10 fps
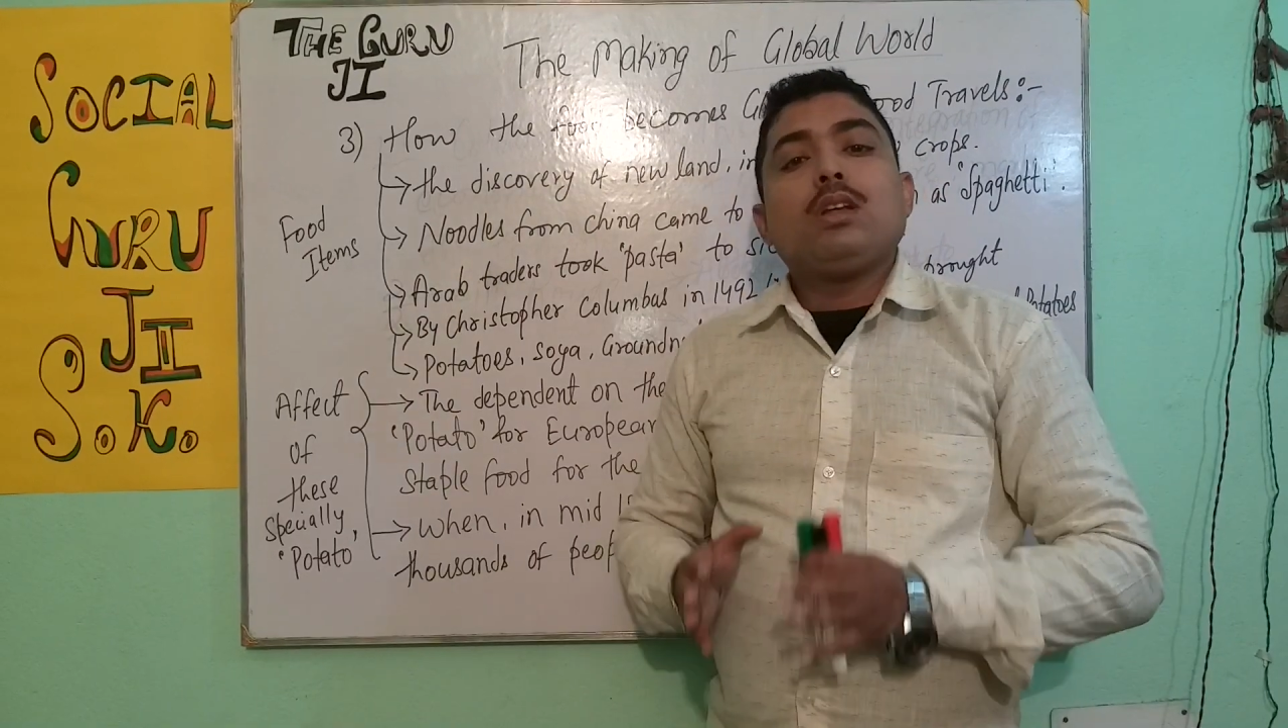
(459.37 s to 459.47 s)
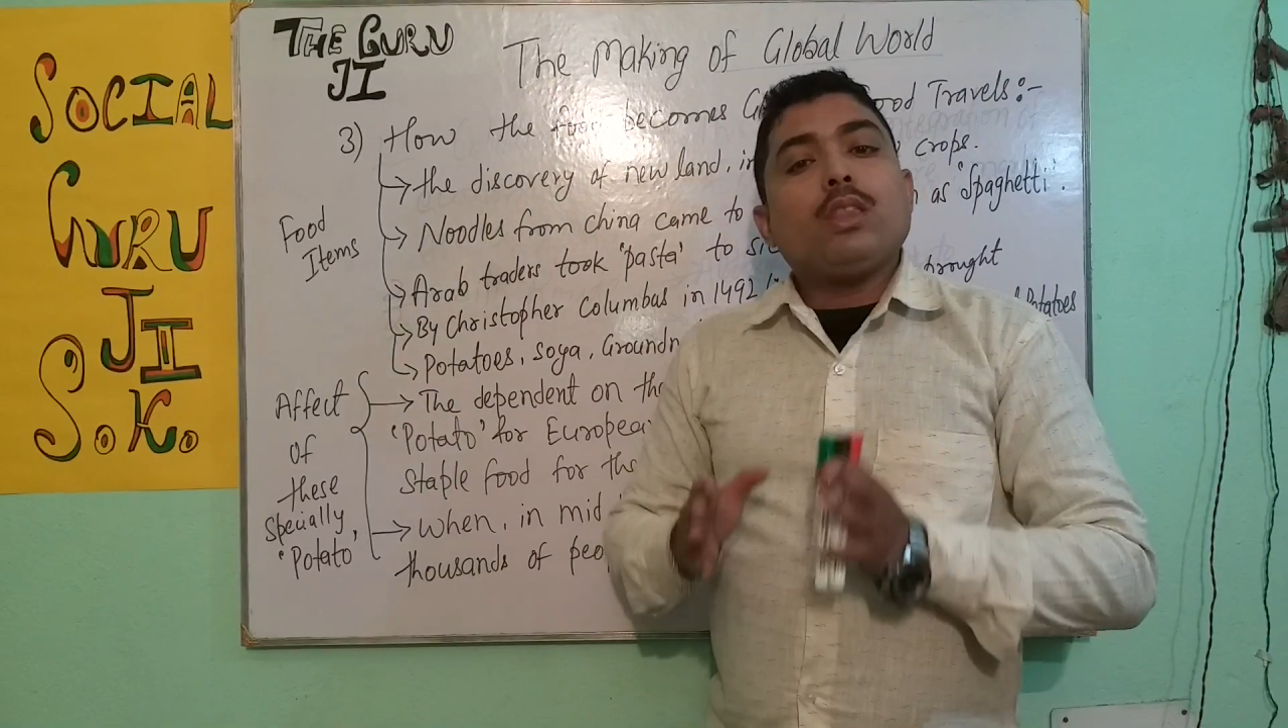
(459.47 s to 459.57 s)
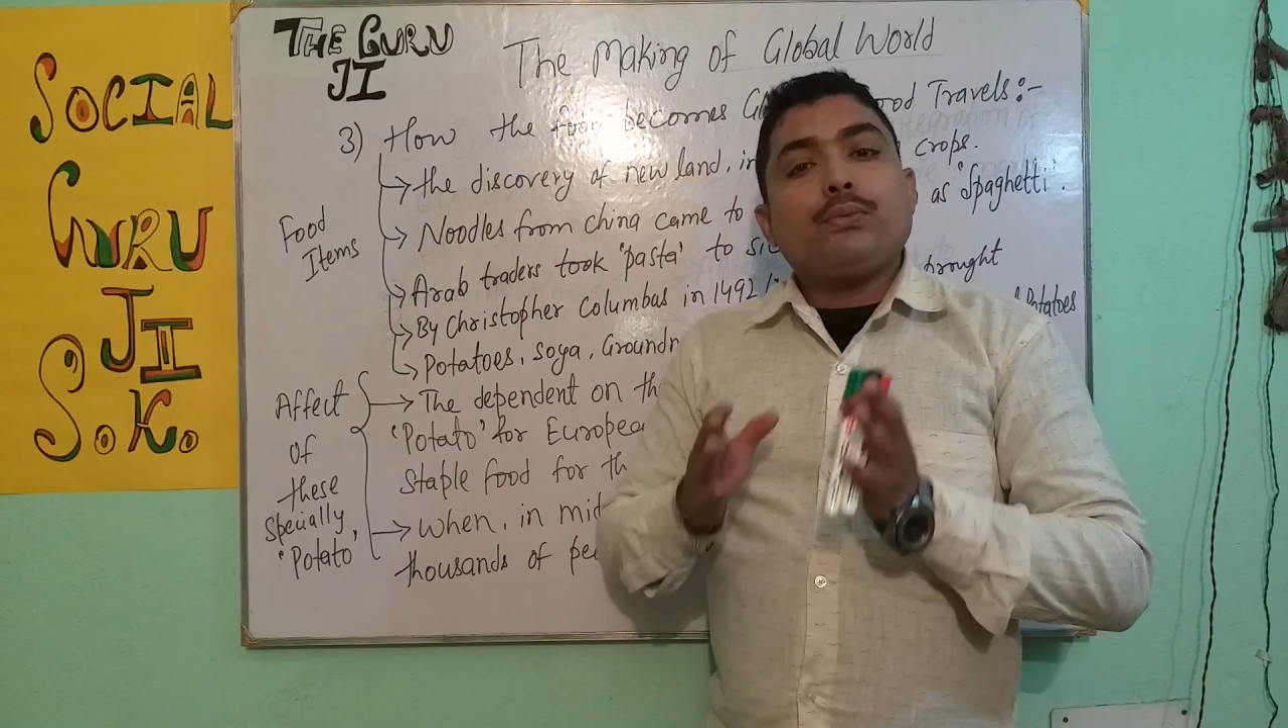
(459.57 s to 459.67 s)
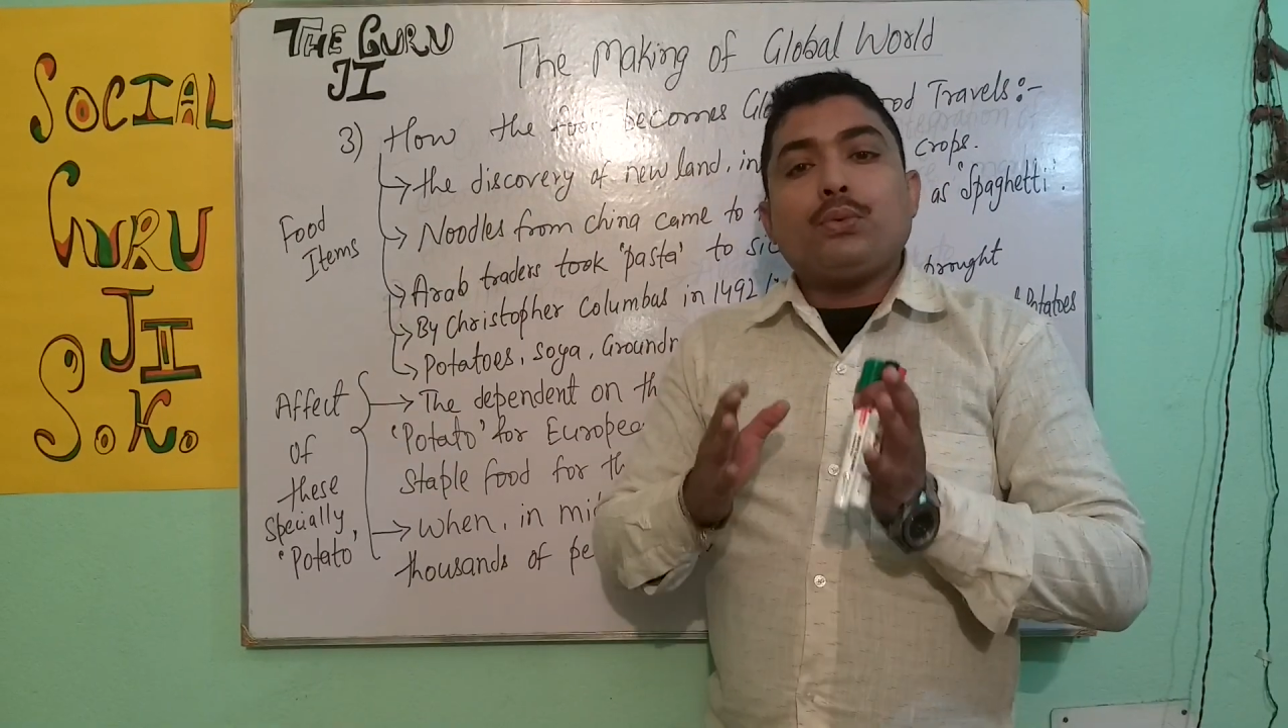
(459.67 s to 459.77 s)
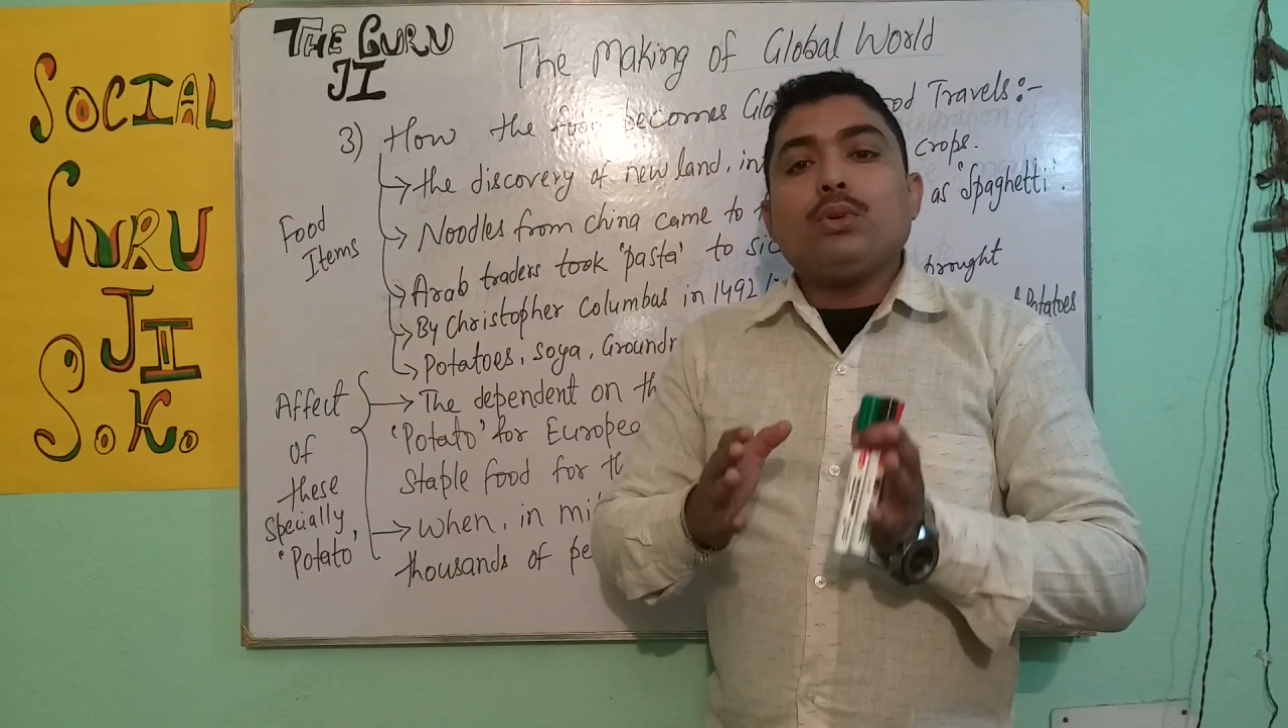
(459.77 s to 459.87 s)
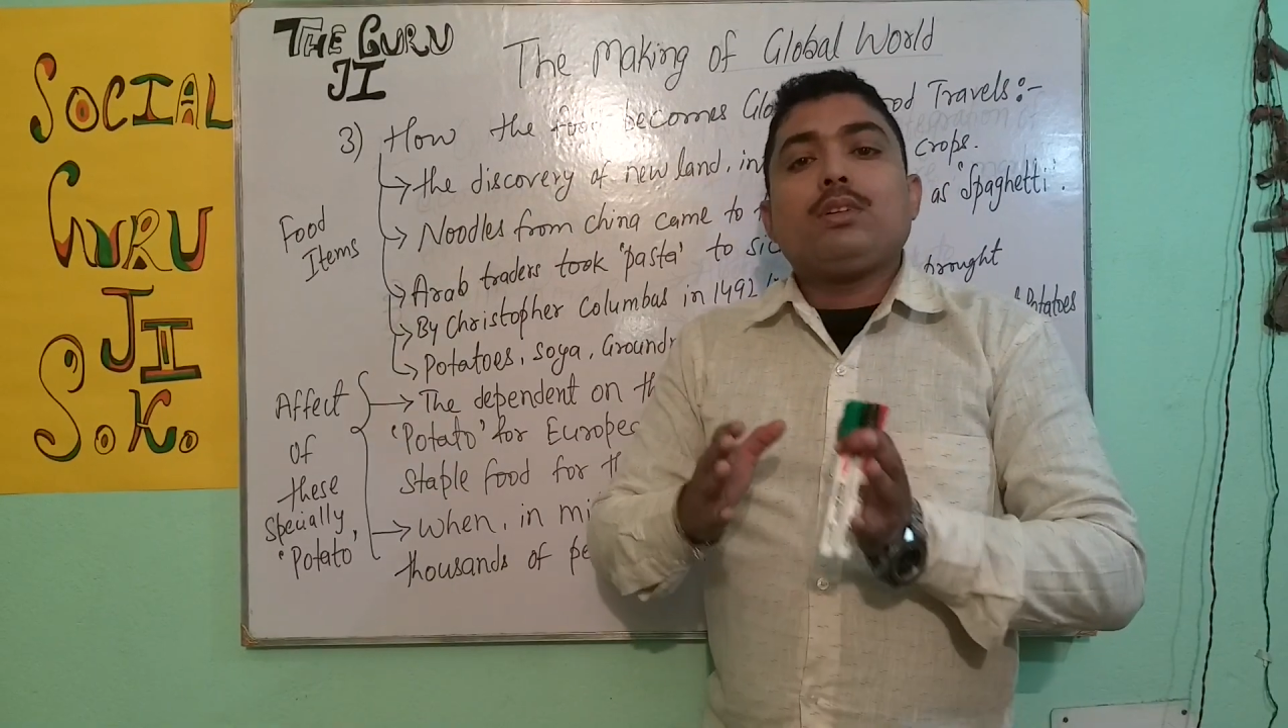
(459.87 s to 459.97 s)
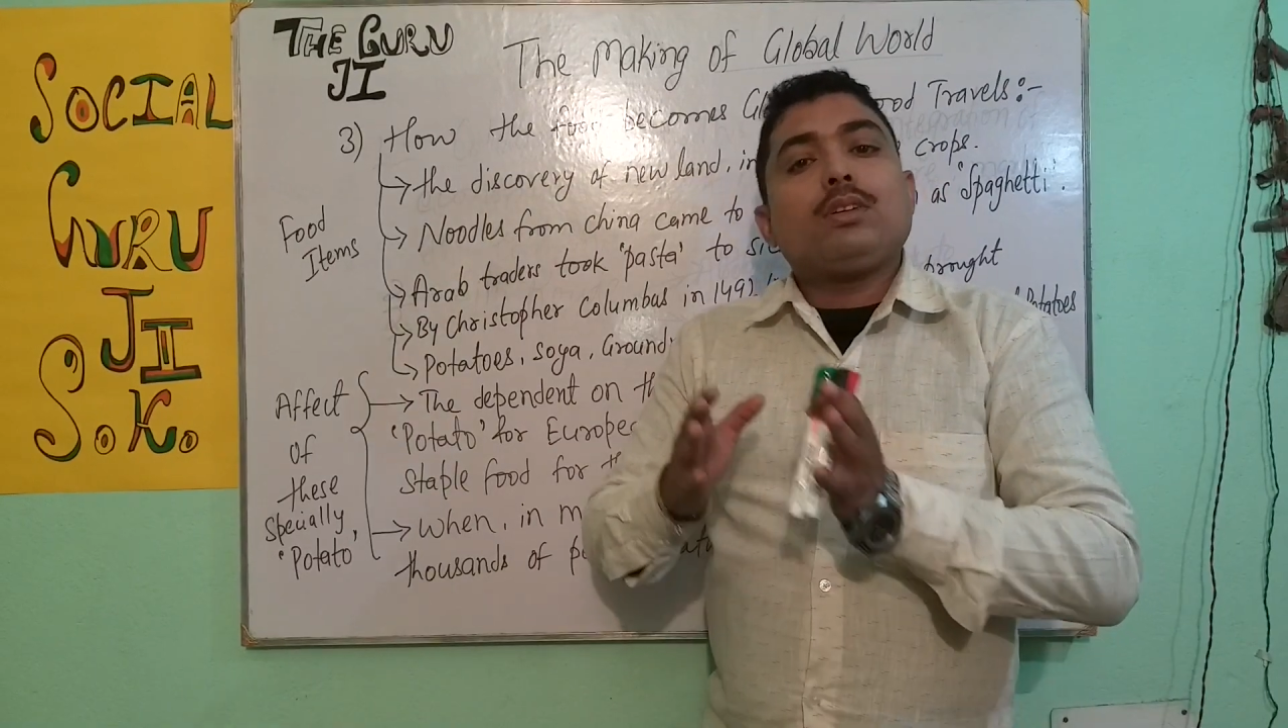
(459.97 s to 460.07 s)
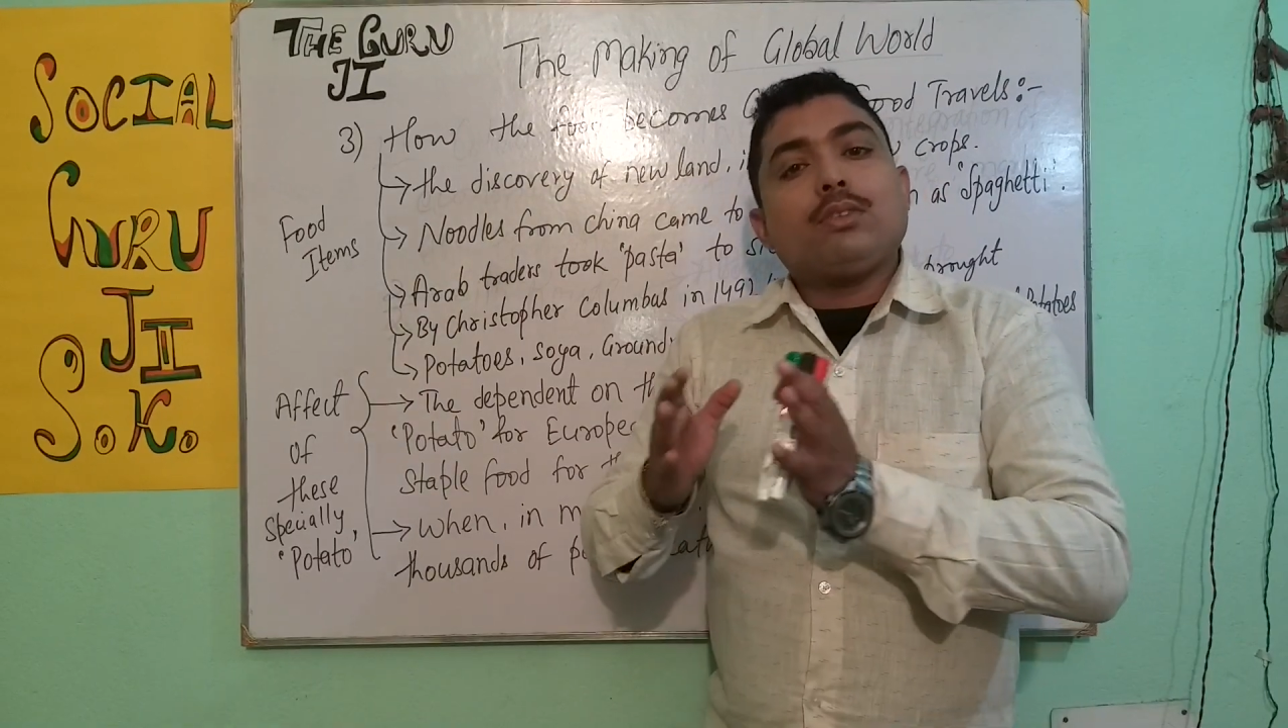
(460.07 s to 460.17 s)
the food